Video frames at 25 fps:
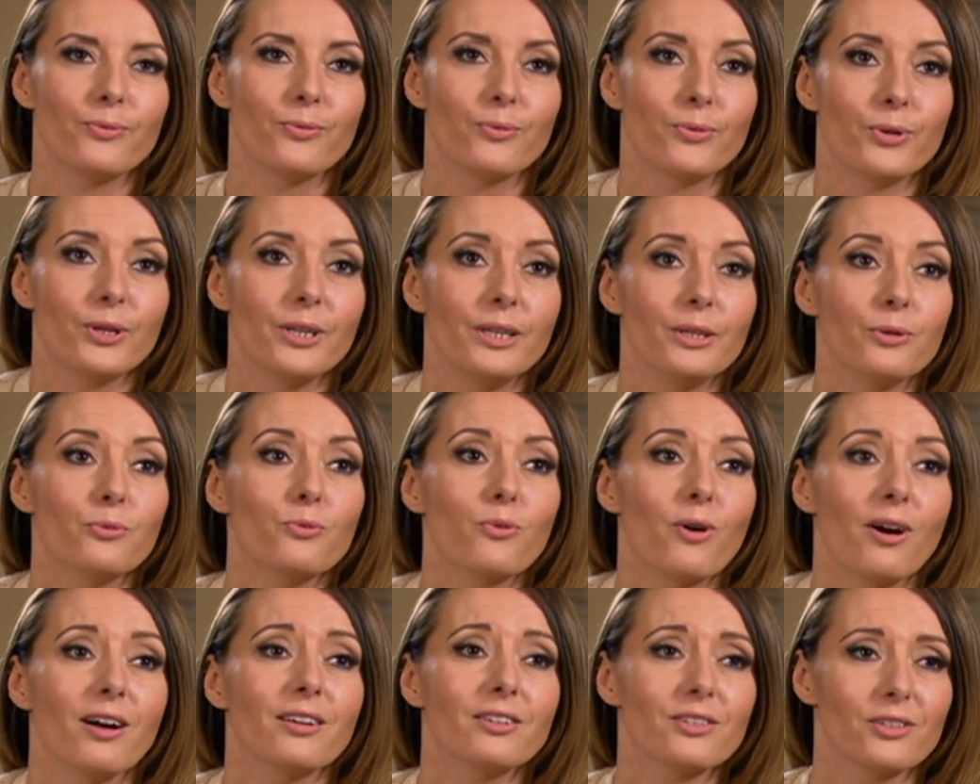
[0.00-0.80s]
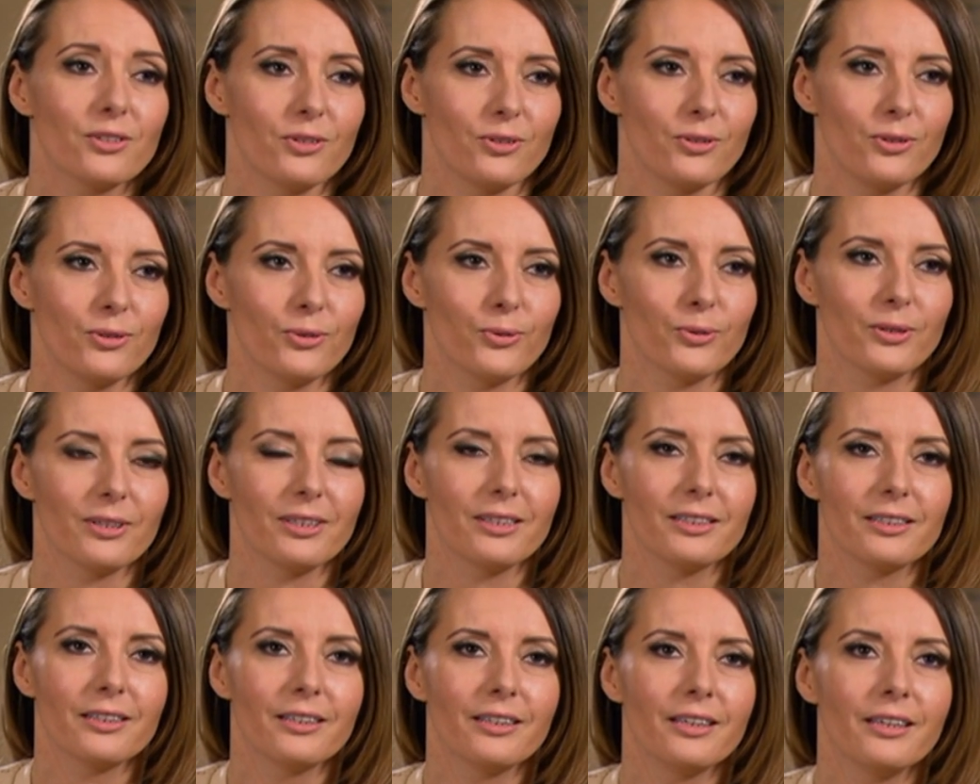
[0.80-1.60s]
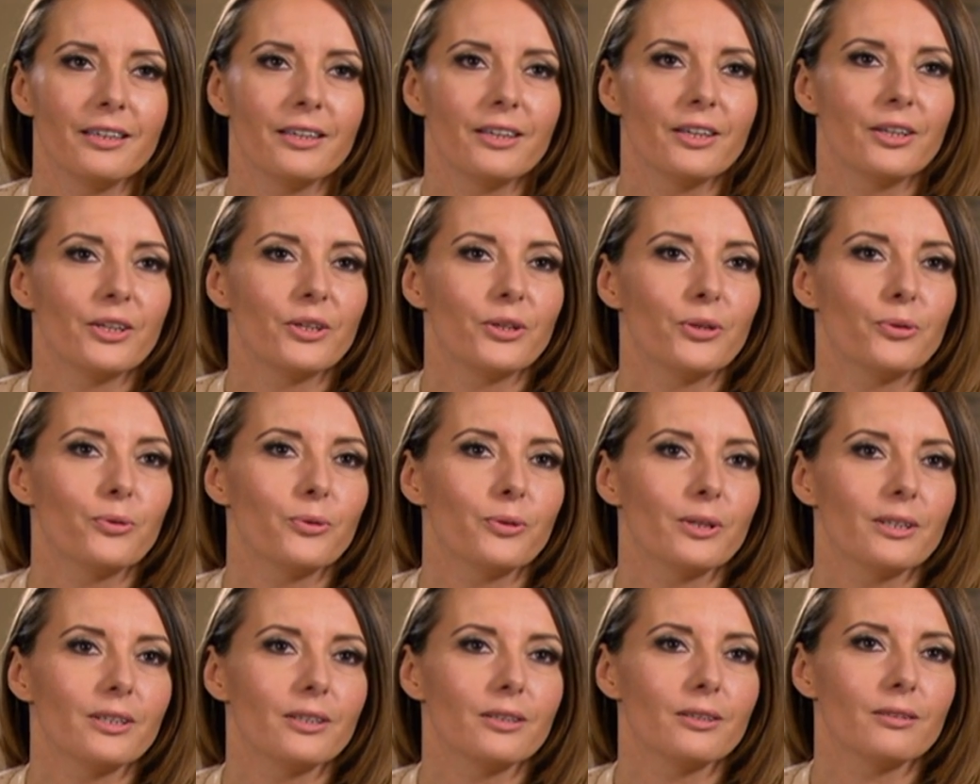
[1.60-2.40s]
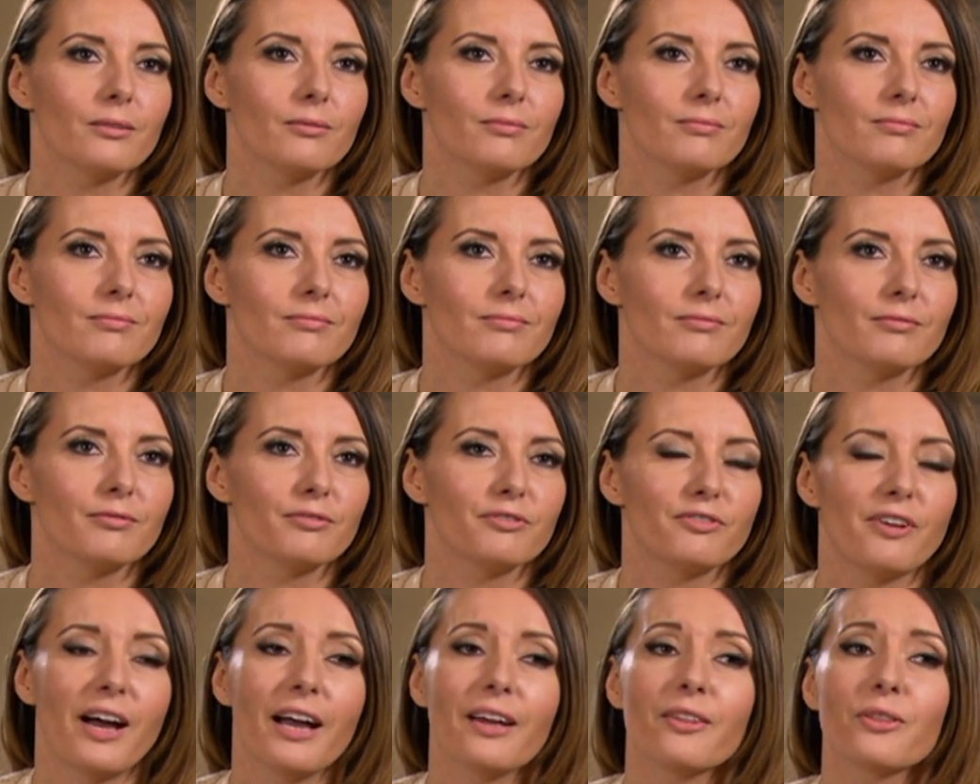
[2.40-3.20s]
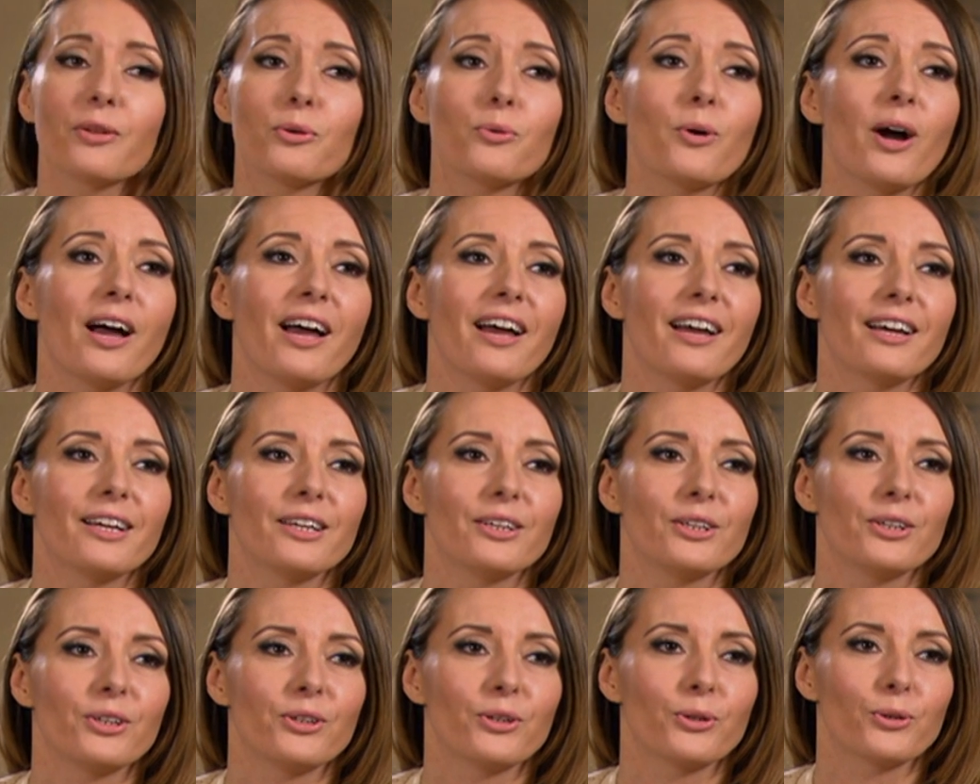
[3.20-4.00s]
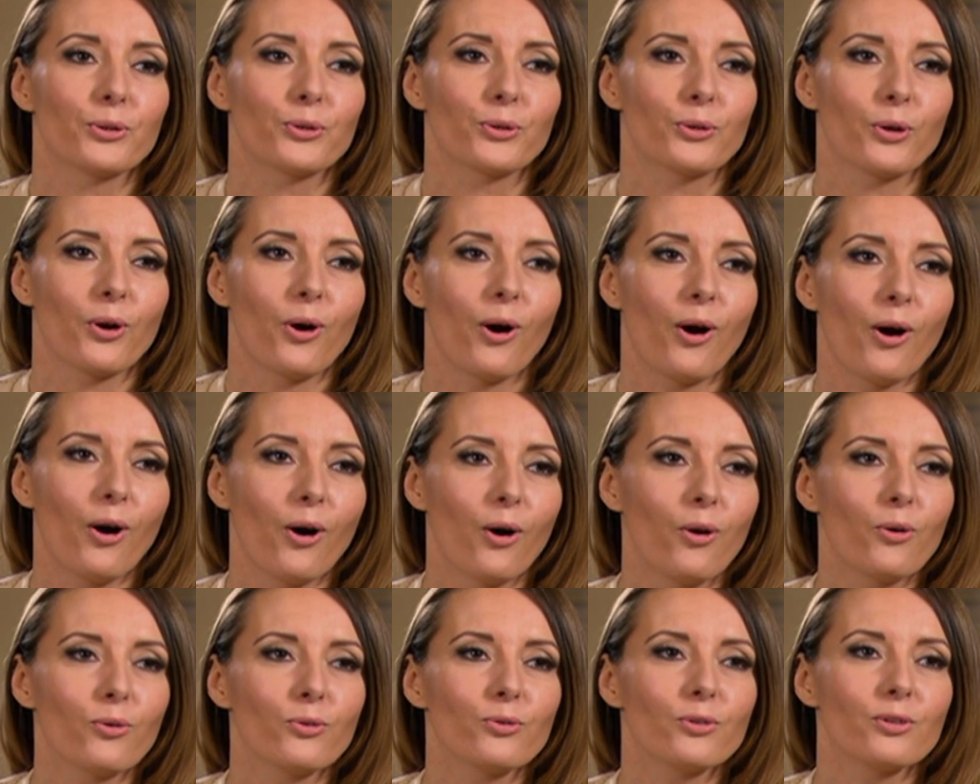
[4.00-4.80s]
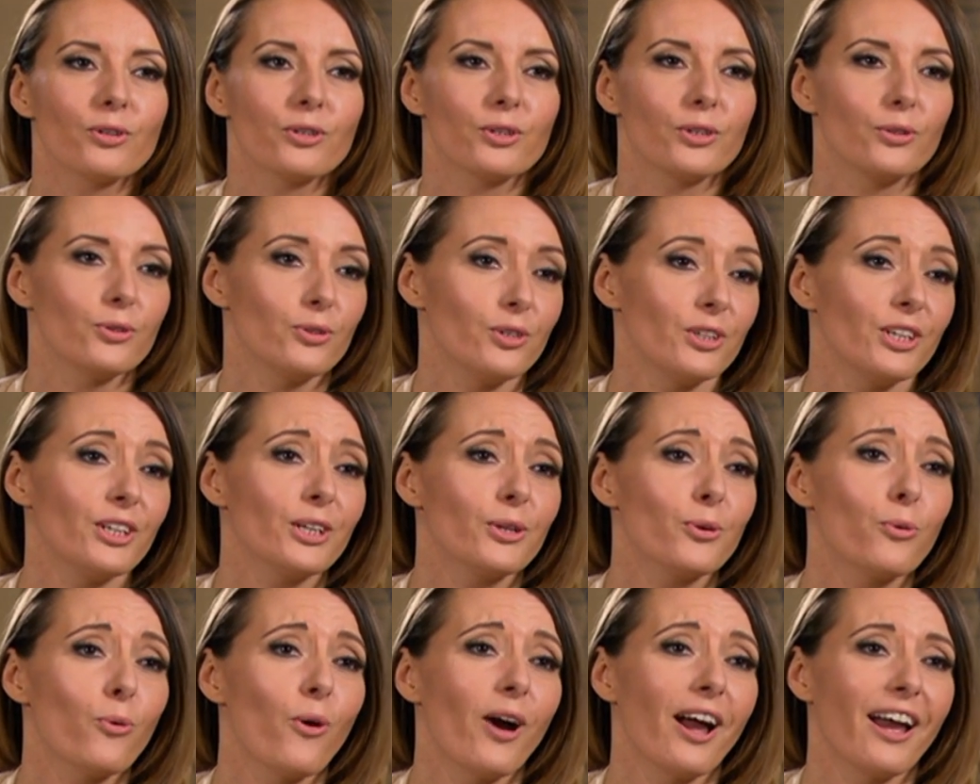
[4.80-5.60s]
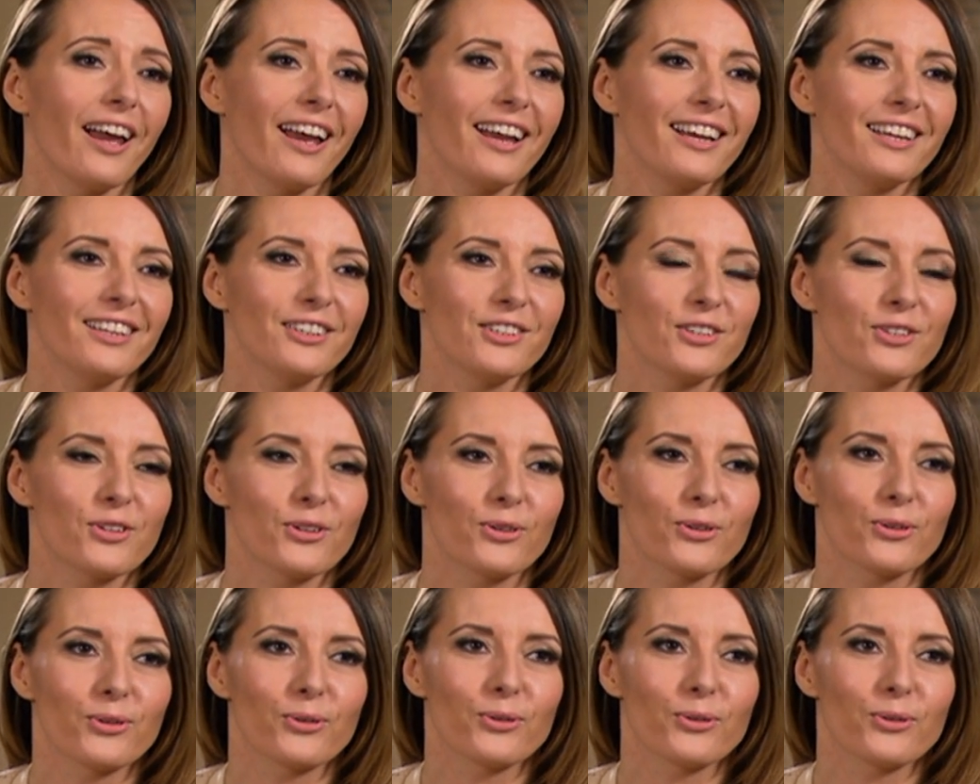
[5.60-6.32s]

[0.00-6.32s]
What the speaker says: really want to do it, you will find a way, your own unique way to